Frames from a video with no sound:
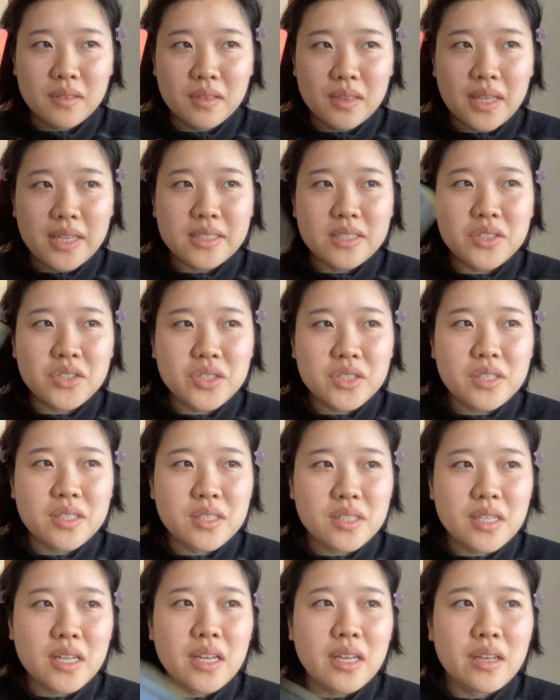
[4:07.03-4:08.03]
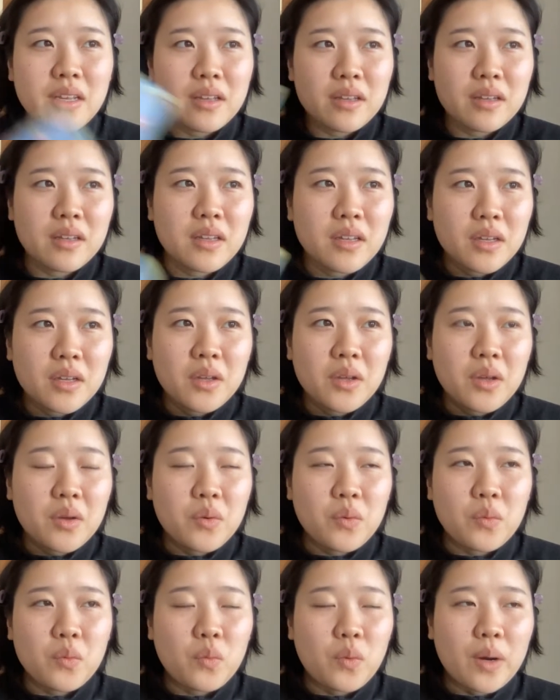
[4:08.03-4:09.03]
Let's just see
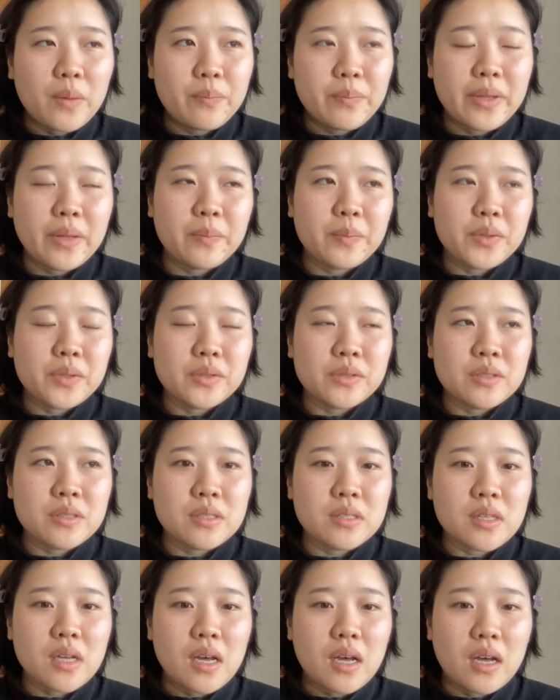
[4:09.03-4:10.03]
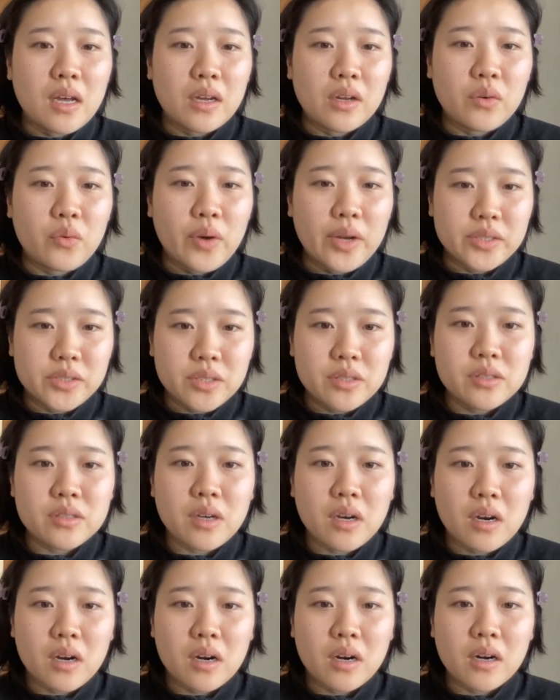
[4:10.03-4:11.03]
what people's questions
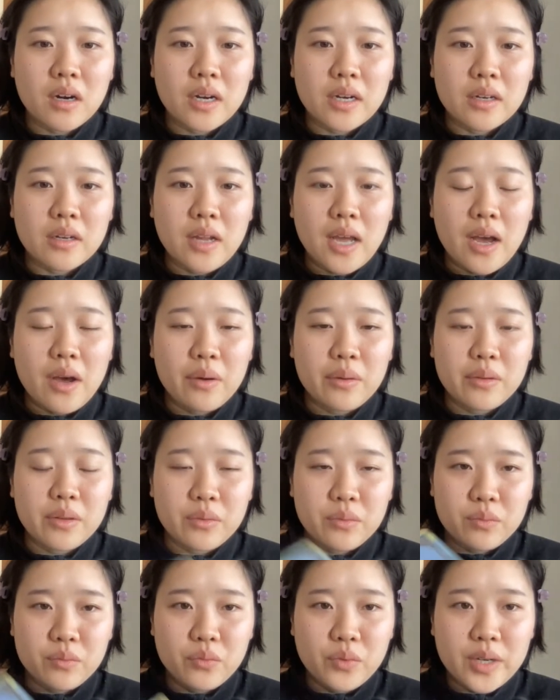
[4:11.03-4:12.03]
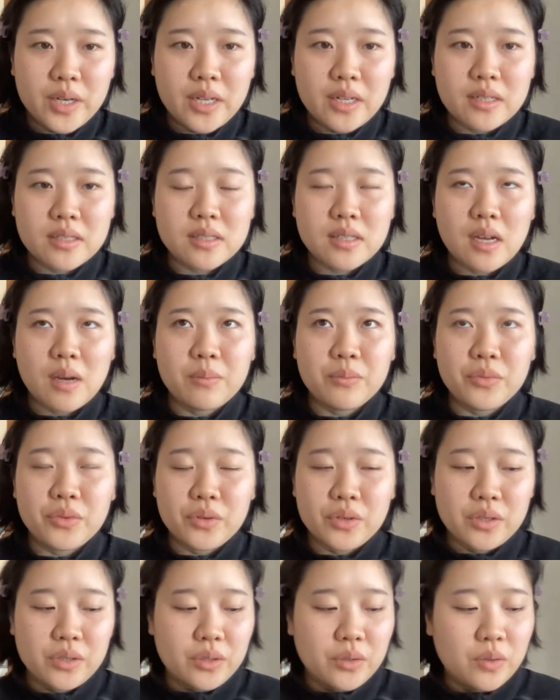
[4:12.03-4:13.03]
are and how the readings come
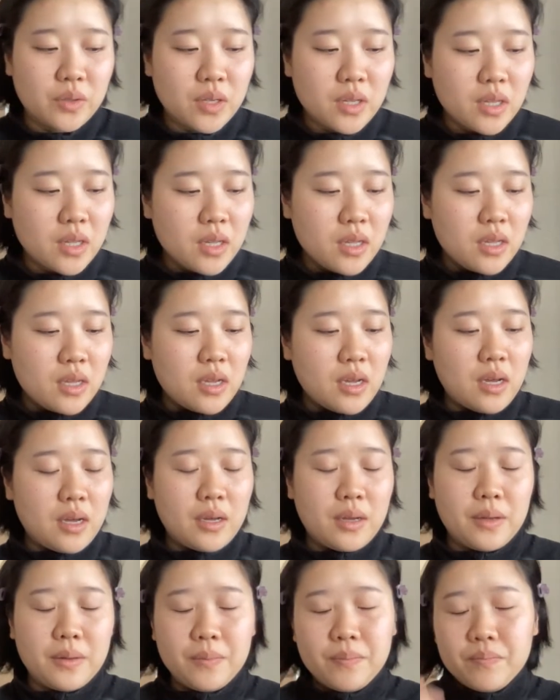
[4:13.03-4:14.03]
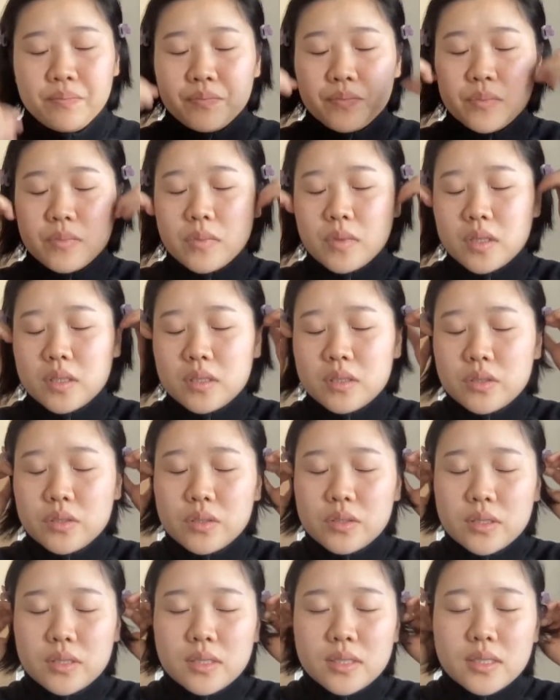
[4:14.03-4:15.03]
through
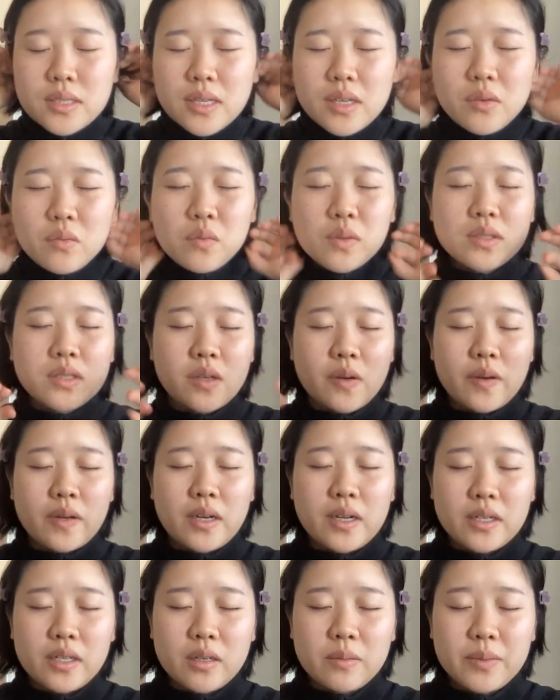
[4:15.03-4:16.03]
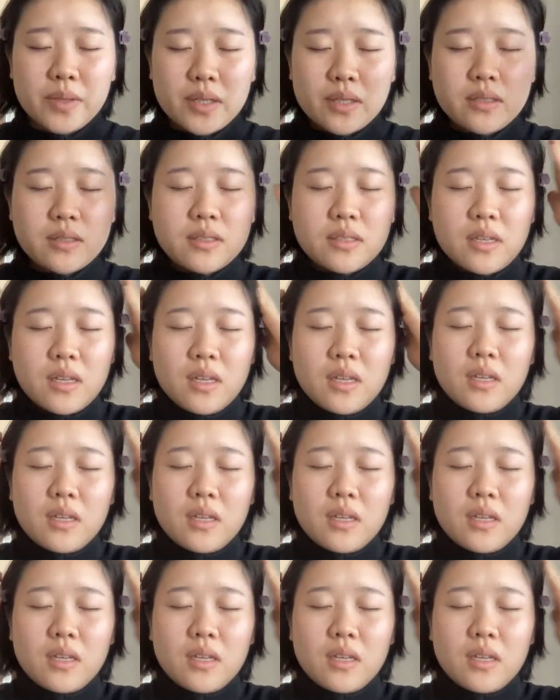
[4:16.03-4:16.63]
to see what's going on here, because